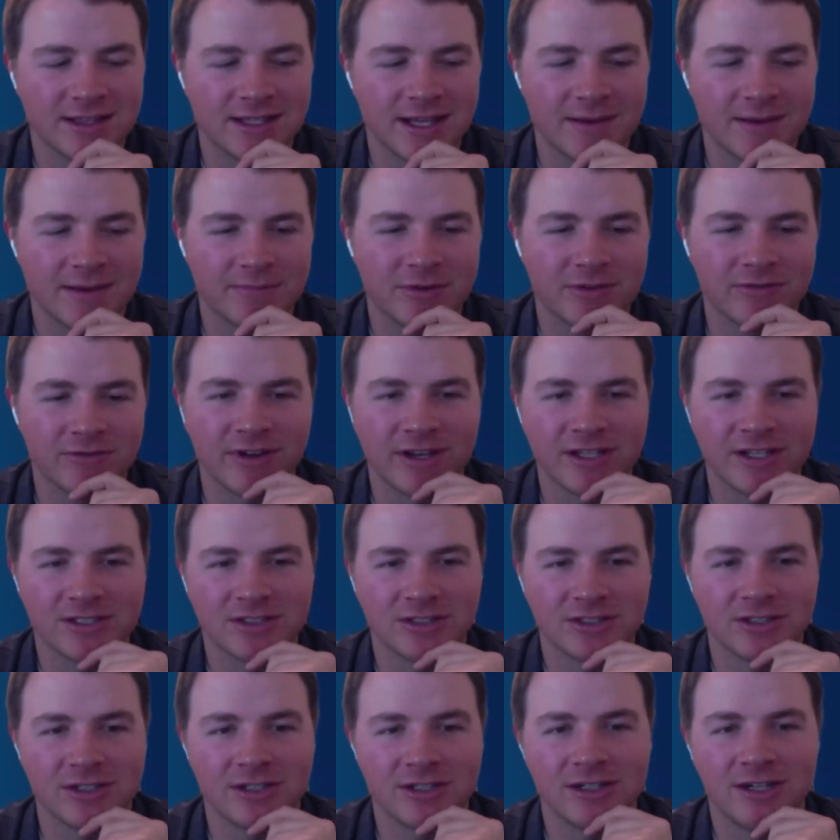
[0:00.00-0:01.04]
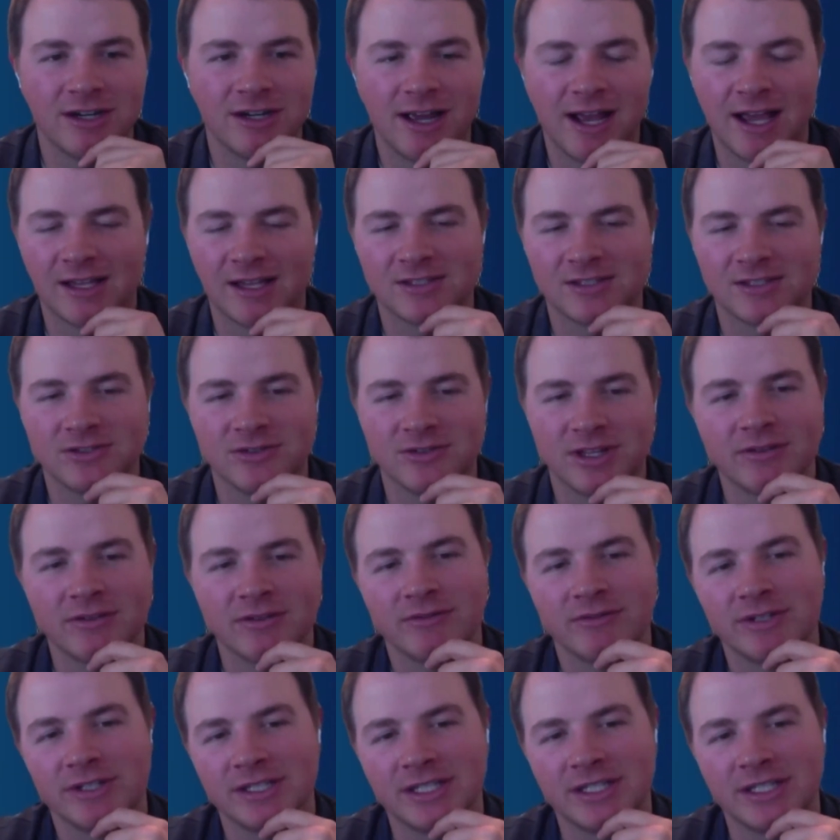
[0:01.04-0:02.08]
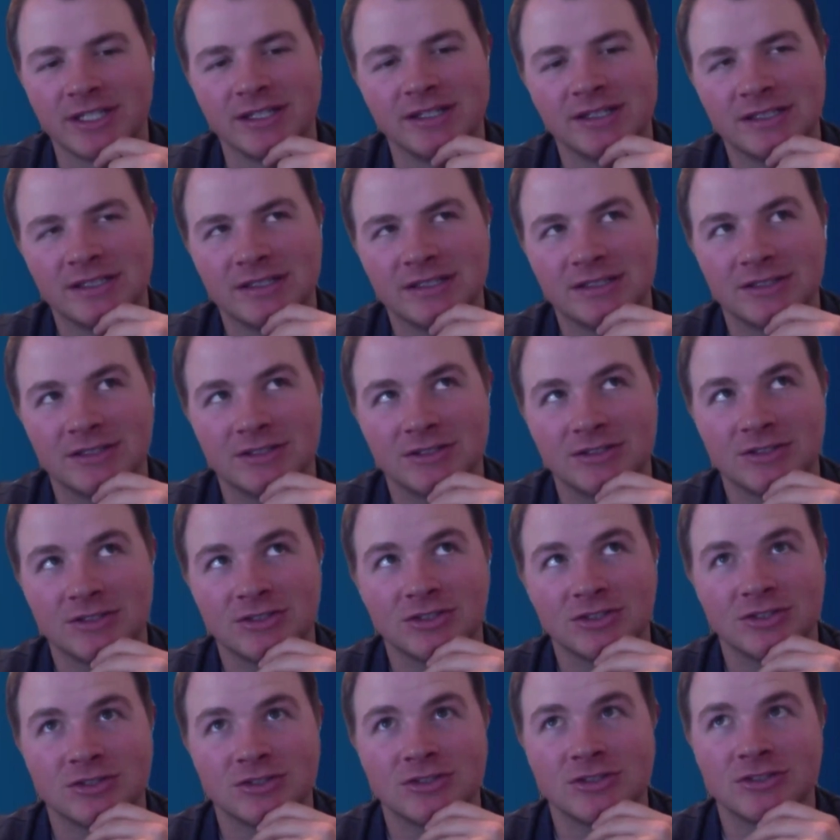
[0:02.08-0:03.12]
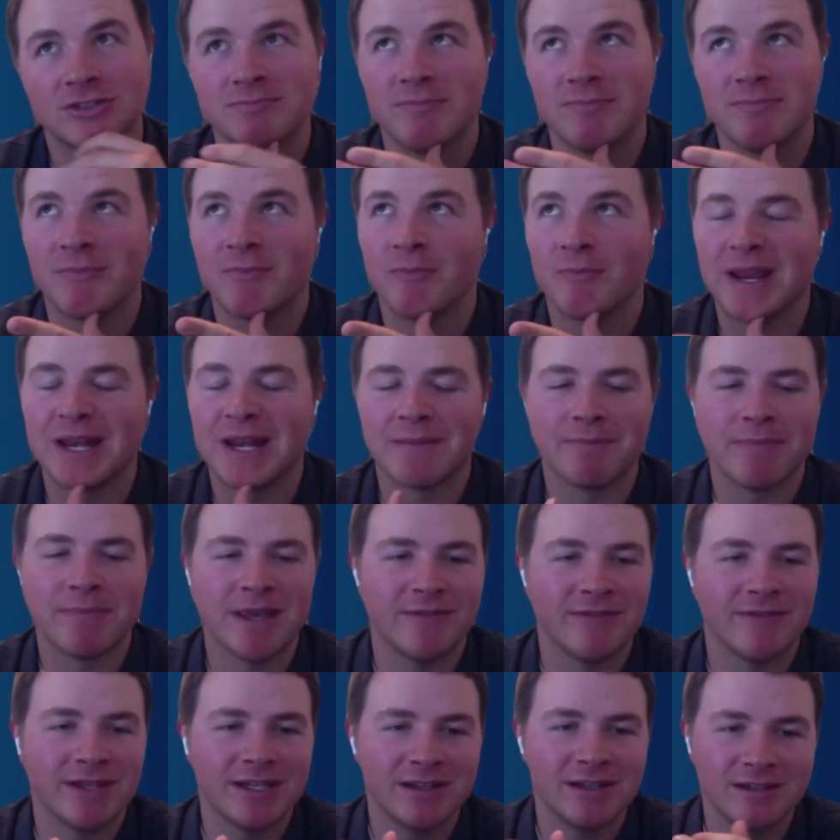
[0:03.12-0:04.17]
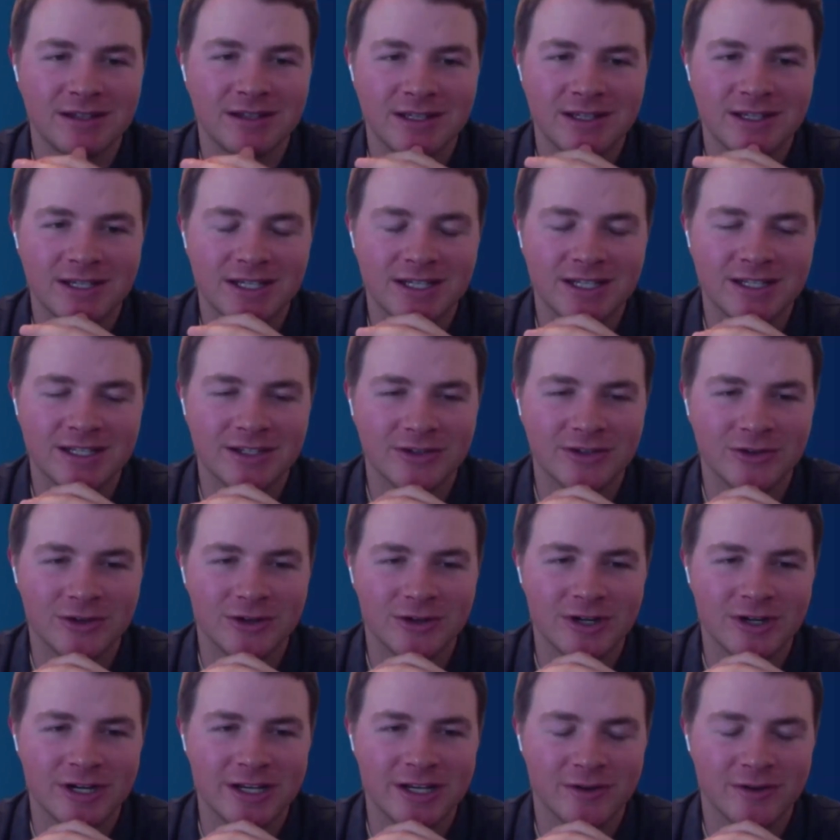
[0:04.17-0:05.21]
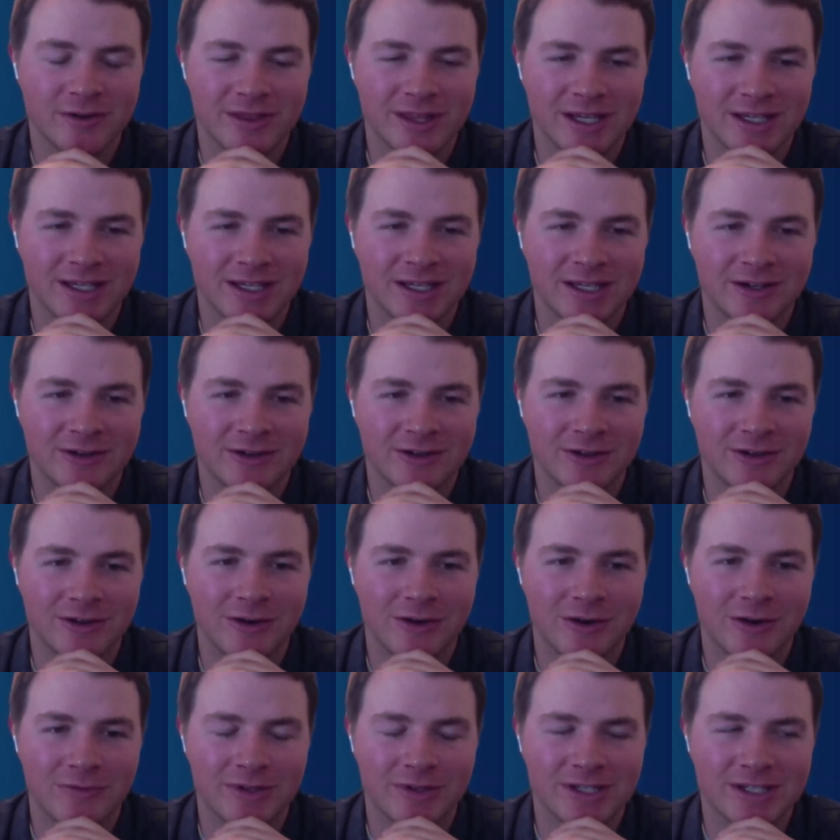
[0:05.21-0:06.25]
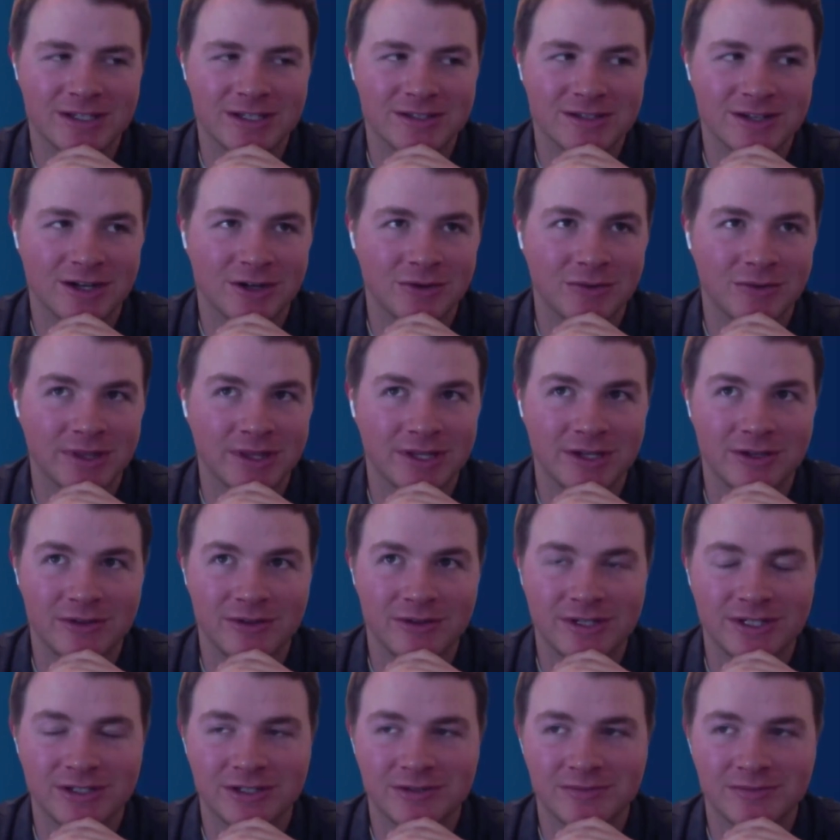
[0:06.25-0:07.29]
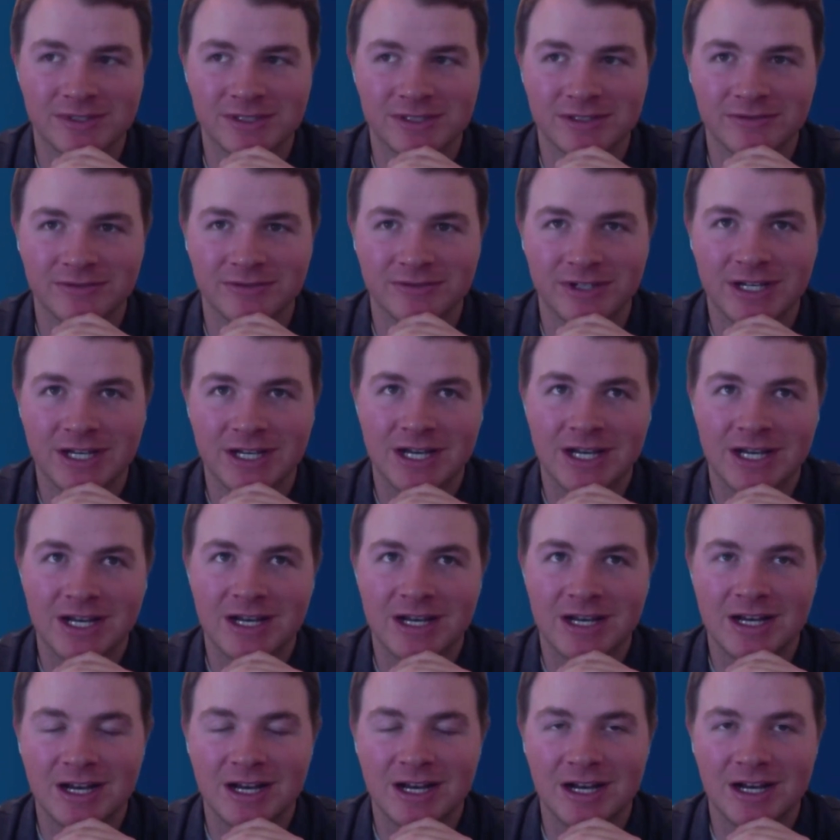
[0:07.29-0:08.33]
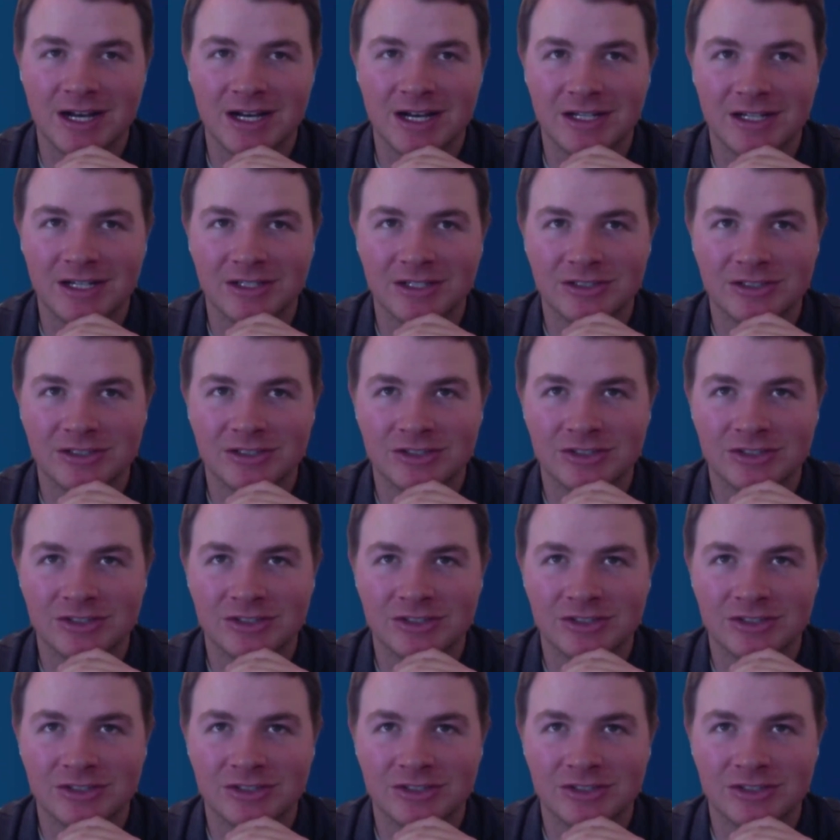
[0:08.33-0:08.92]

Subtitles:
that that professor asked you that really made a pivot in your thinking or really stuck with you in terms of uh,